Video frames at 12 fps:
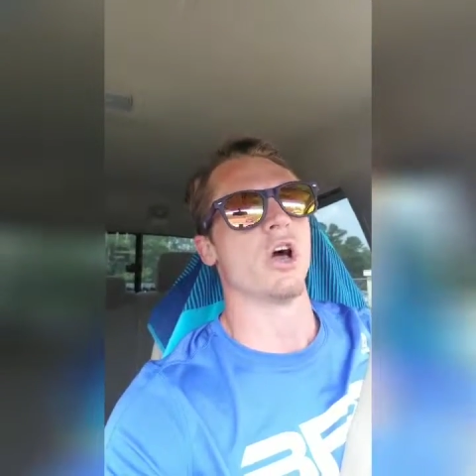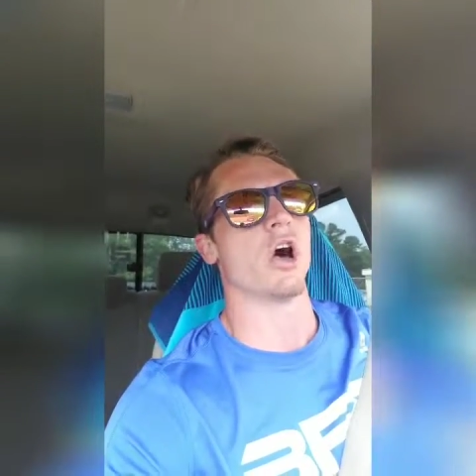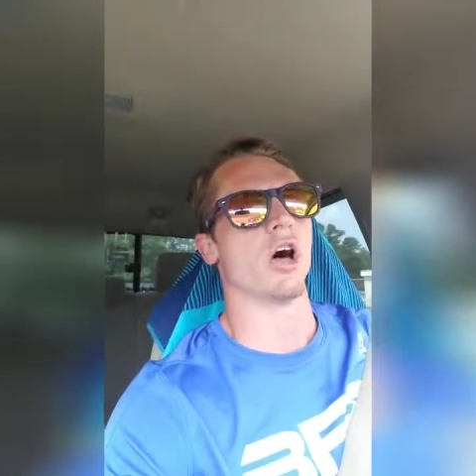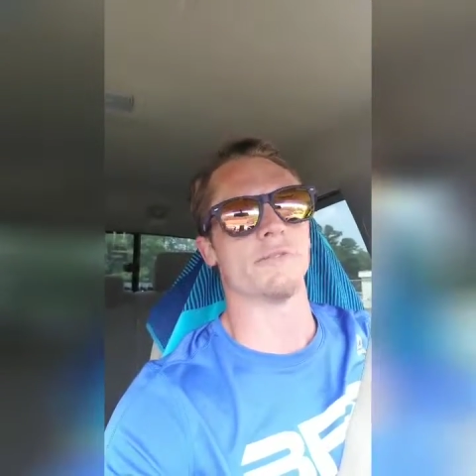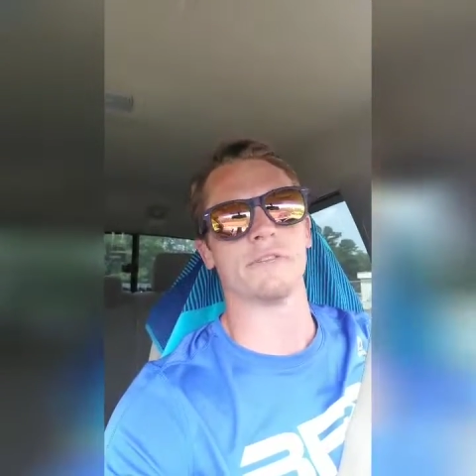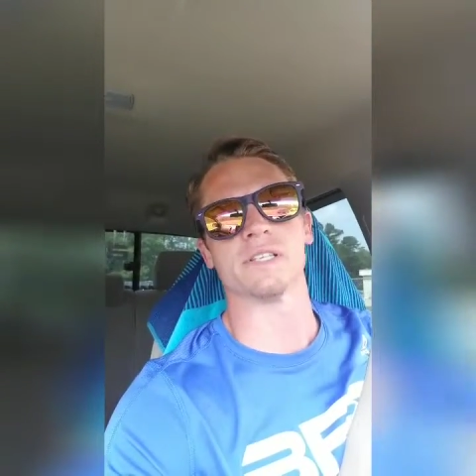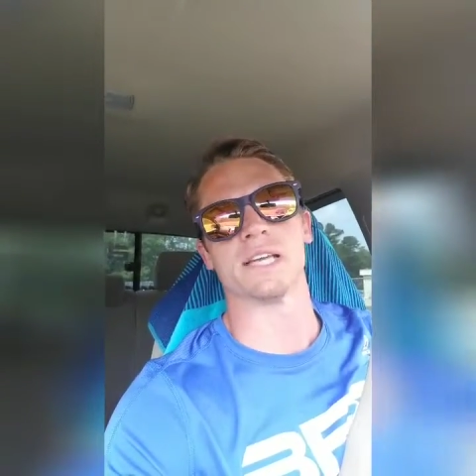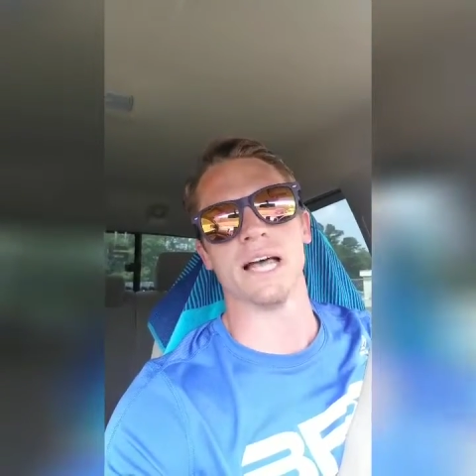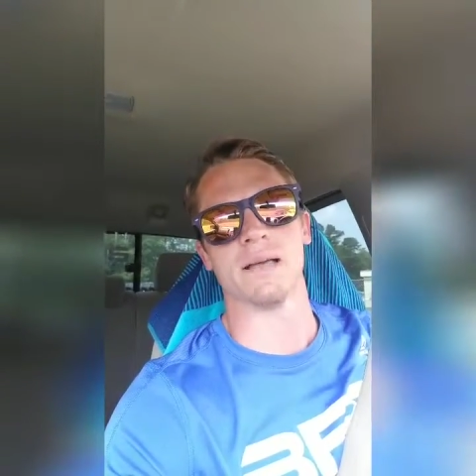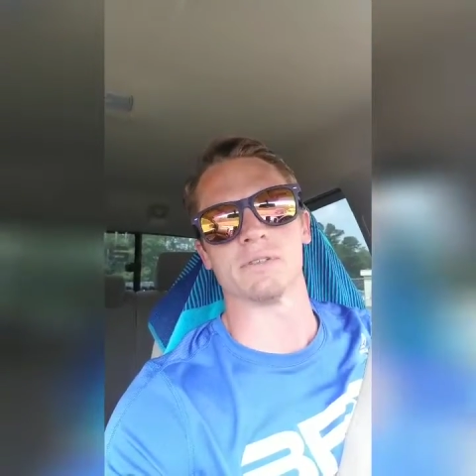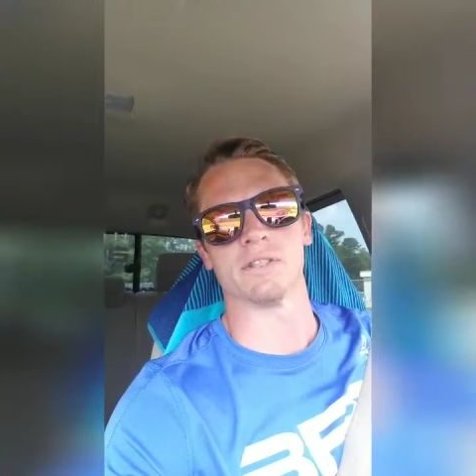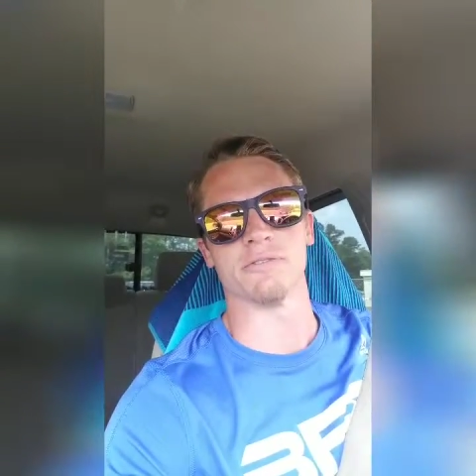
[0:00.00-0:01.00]

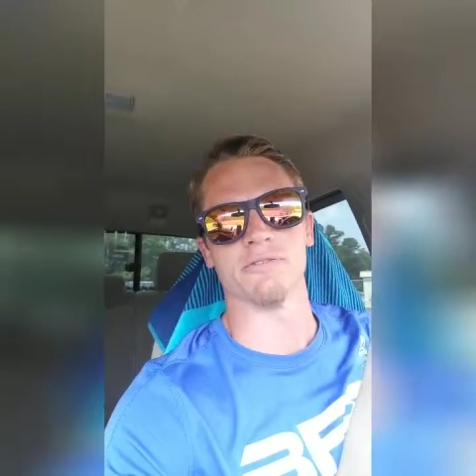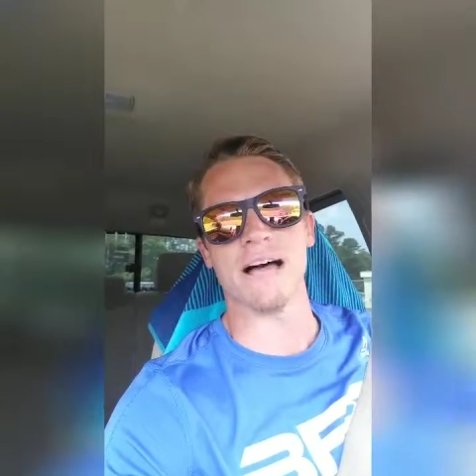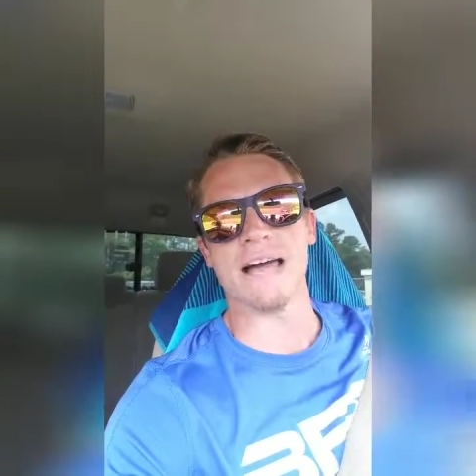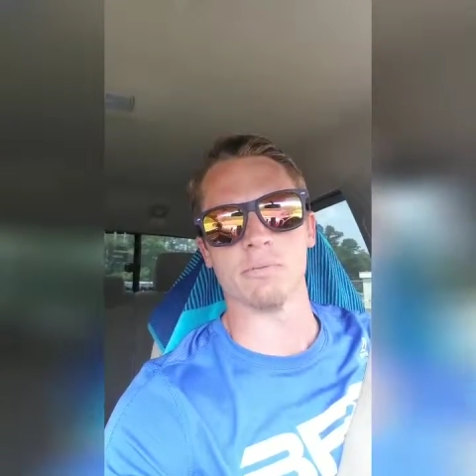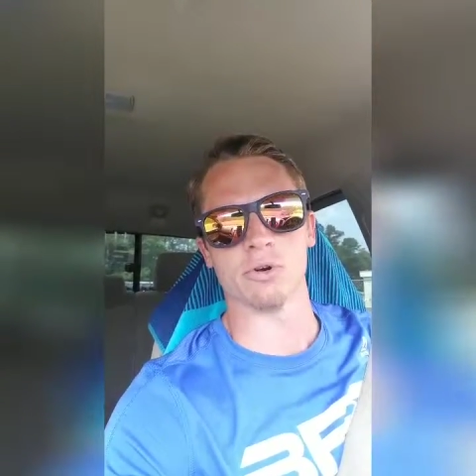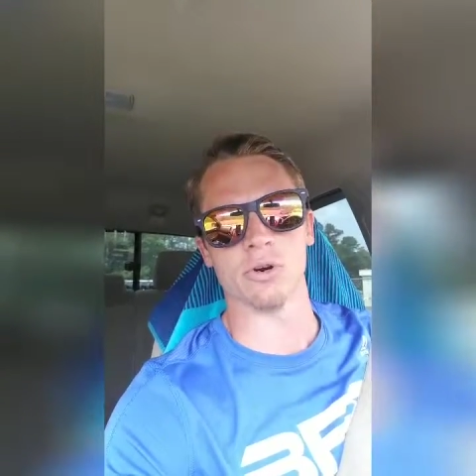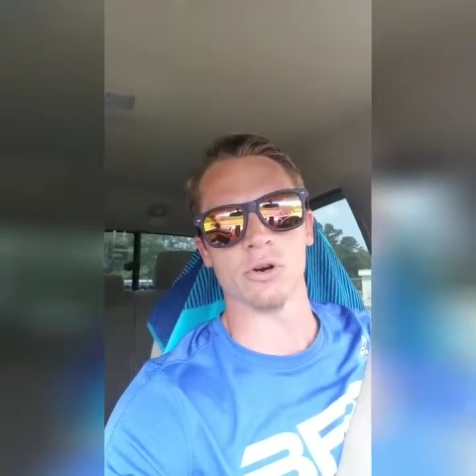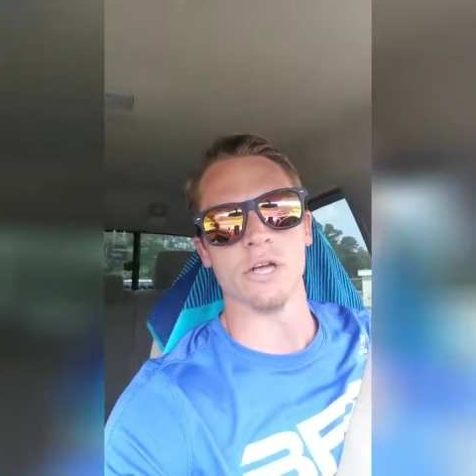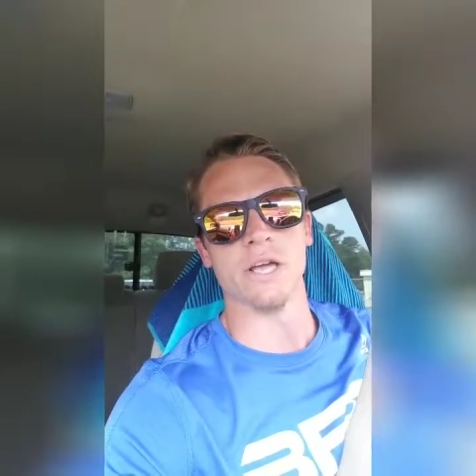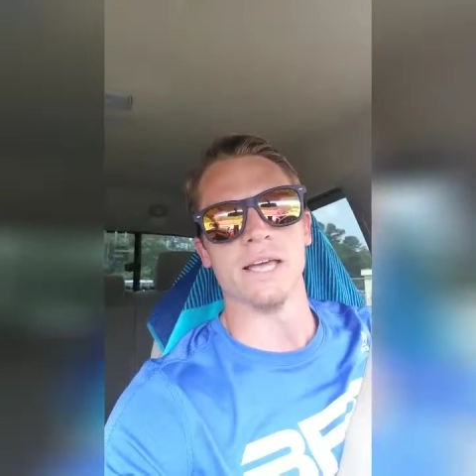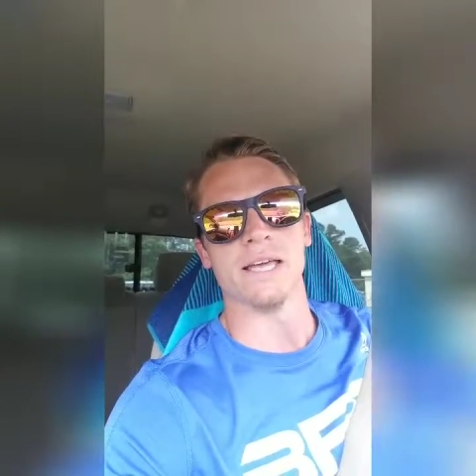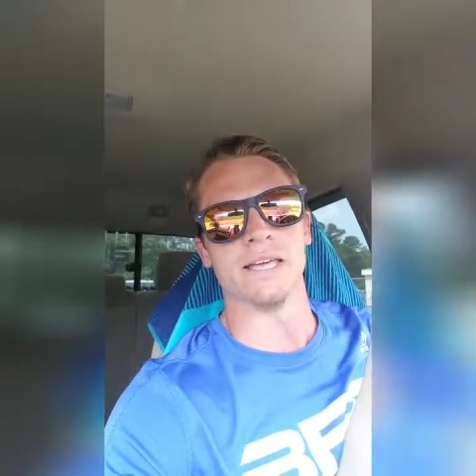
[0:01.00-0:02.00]
oftentimes the fiber
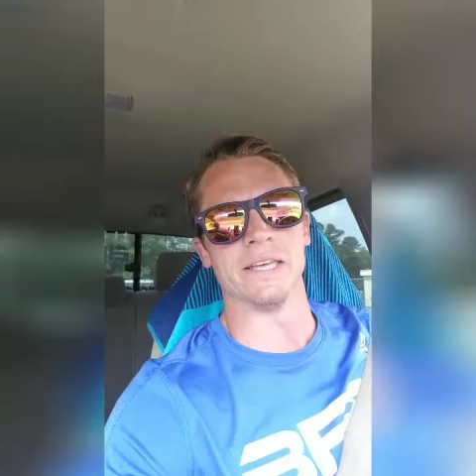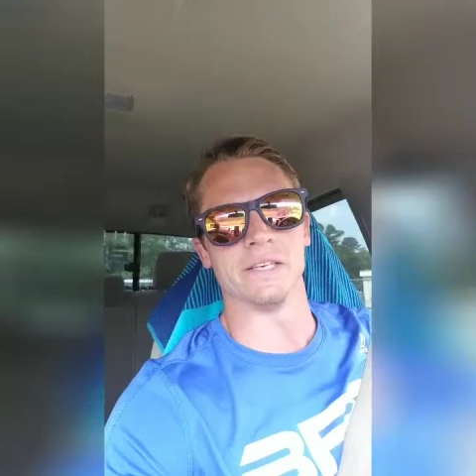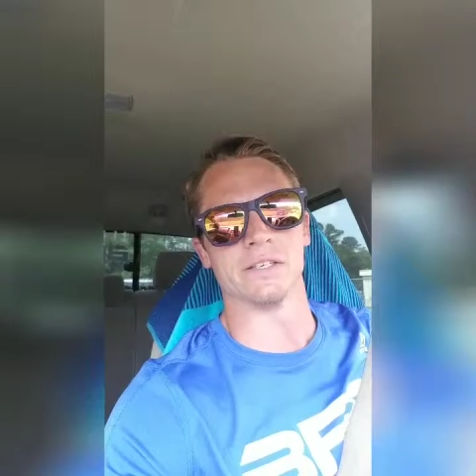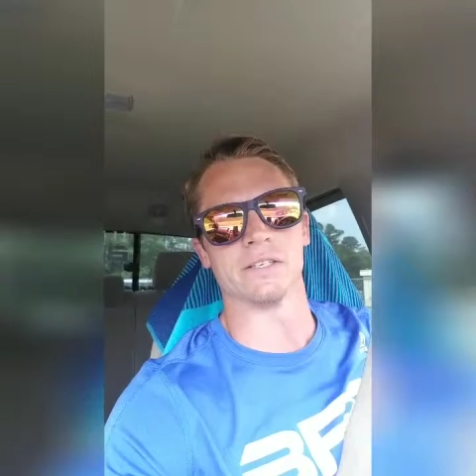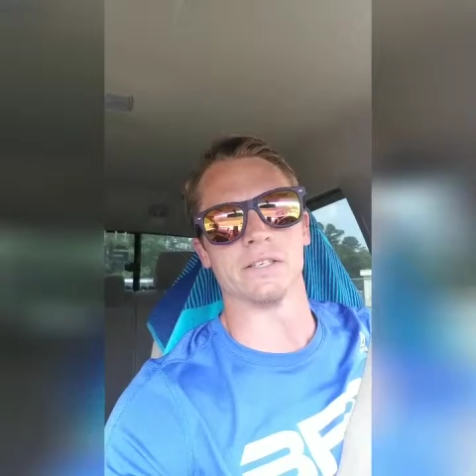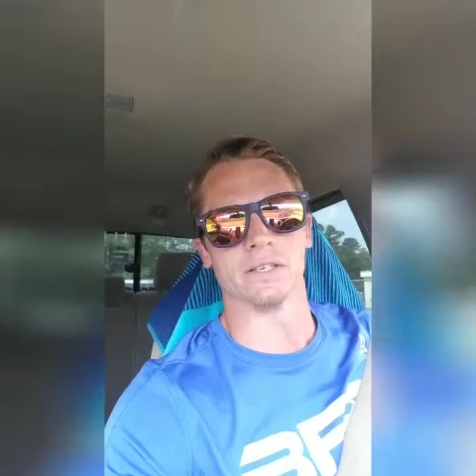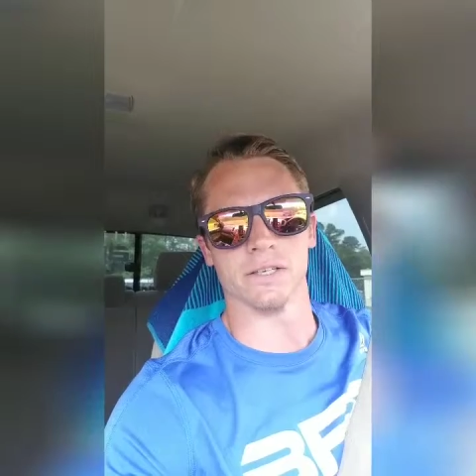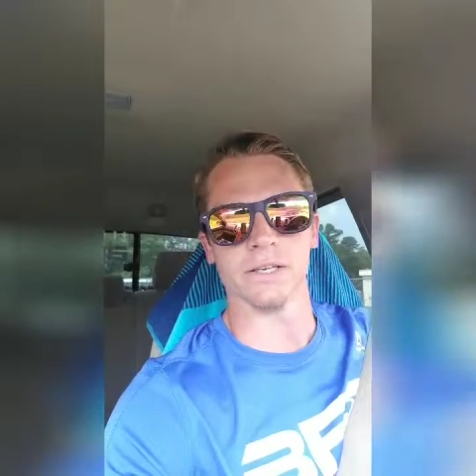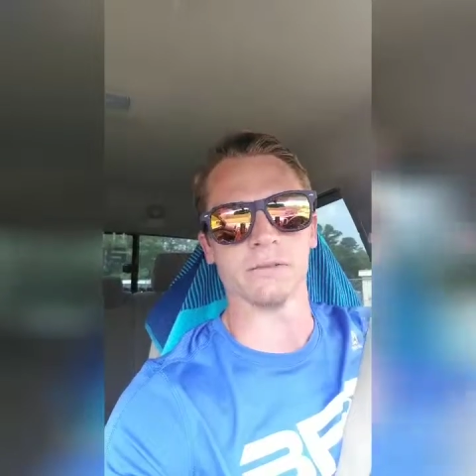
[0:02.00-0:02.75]
is